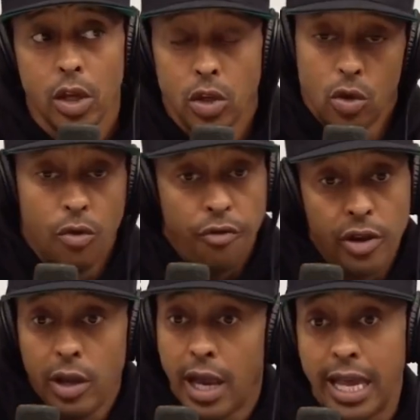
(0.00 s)
You
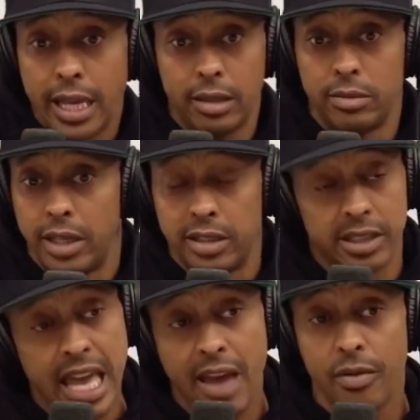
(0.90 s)
feel like that just
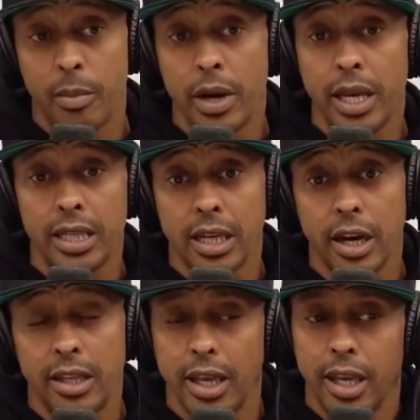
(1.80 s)
having money is
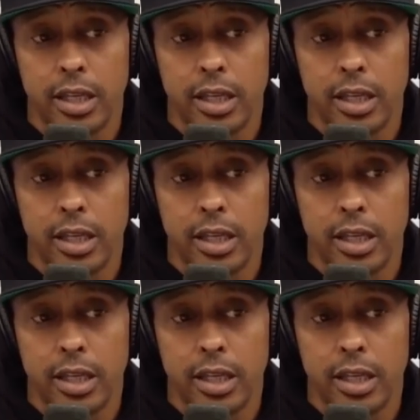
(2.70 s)
everything,